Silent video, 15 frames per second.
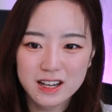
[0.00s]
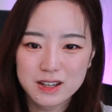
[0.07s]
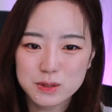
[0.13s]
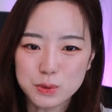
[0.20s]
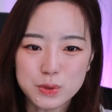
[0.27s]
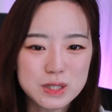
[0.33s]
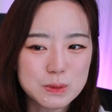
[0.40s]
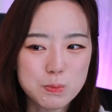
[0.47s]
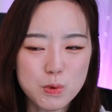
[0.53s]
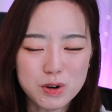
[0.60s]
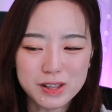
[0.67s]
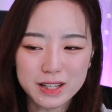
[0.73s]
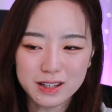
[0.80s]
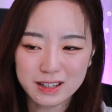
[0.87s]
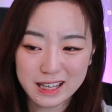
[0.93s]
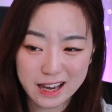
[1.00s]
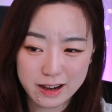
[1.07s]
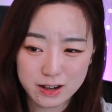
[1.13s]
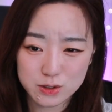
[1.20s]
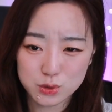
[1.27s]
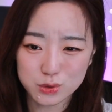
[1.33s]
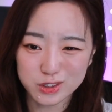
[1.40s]
So it's more like a
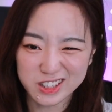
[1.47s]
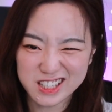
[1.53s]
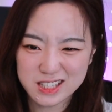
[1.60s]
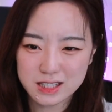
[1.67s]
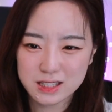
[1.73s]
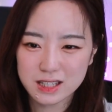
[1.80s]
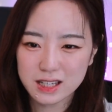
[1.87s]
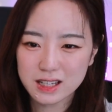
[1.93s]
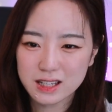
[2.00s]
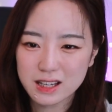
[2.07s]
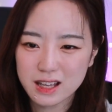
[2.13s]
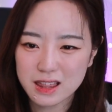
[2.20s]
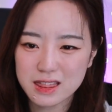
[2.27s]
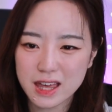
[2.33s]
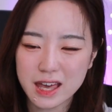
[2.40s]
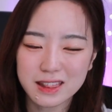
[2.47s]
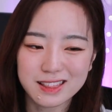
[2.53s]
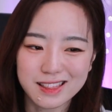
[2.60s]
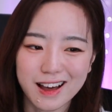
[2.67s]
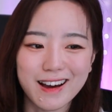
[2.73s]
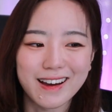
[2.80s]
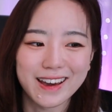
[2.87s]
casual listening than
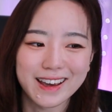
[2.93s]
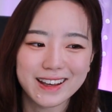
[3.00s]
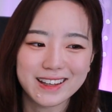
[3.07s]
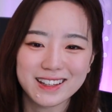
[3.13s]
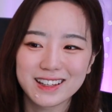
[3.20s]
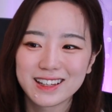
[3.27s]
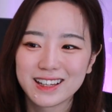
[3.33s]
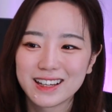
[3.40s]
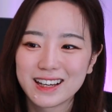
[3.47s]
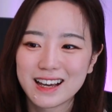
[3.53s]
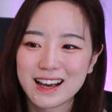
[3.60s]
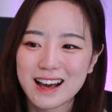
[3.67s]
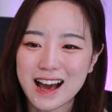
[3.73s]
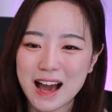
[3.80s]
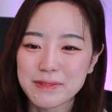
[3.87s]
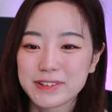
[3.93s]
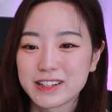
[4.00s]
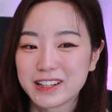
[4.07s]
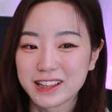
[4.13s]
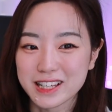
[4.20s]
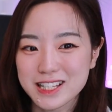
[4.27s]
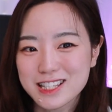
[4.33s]
like I'm gonna
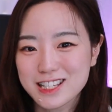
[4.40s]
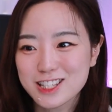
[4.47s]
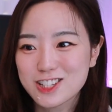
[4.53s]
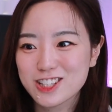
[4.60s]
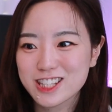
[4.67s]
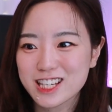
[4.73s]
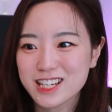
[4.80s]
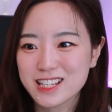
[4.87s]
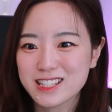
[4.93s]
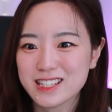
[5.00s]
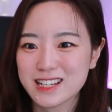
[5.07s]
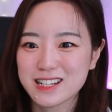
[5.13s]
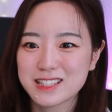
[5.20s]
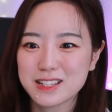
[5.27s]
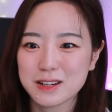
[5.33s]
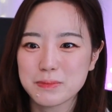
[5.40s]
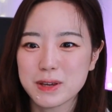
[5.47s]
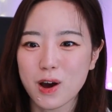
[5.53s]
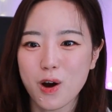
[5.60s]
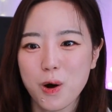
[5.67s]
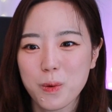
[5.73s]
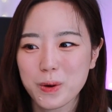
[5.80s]
listen to this and it's gonna be
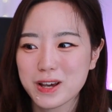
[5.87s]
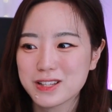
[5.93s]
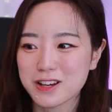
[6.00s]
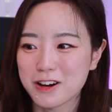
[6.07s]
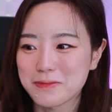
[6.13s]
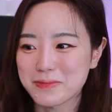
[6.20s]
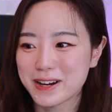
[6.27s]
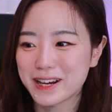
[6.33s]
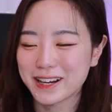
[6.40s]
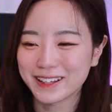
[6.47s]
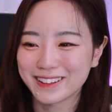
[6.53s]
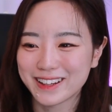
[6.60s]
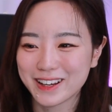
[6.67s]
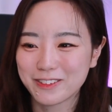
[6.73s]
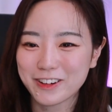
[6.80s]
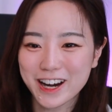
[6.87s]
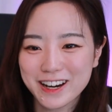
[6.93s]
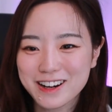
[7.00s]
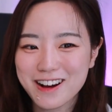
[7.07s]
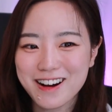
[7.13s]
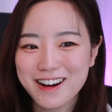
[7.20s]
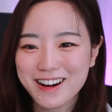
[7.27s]
always on my like
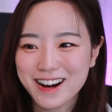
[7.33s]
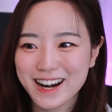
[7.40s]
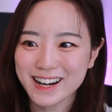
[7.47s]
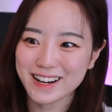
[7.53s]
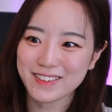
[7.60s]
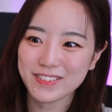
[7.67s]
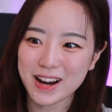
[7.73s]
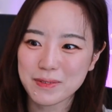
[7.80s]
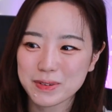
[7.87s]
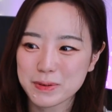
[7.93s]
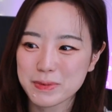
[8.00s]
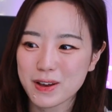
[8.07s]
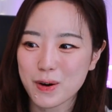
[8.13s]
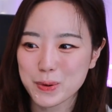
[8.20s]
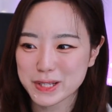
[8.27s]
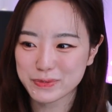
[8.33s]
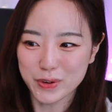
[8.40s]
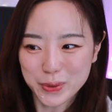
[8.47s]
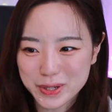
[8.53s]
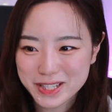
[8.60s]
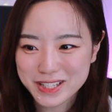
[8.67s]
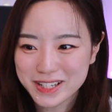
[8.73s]
radar and I'm gonna be always
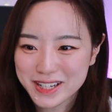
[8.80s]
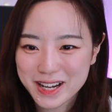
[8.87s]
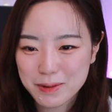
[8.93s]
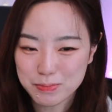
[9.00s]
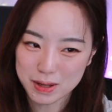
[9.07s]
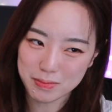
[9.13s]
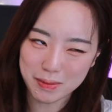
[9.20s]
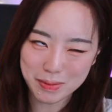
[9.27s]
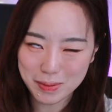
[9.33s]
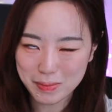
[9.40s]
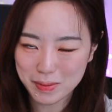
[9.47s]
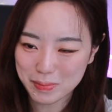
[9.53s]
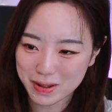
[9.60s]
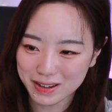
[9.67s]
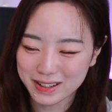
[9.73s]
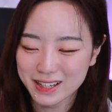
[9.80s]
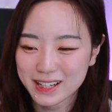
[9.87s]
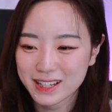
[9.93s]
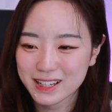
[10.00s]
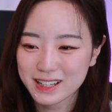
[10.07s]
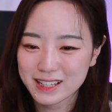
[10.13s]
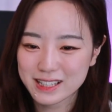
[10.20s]
focused on it, blah blah blah blah blah.
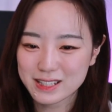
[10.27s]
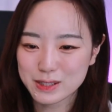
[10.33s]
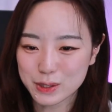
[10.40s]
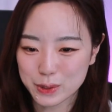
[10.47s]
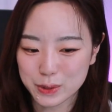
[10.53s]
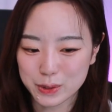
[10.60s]
So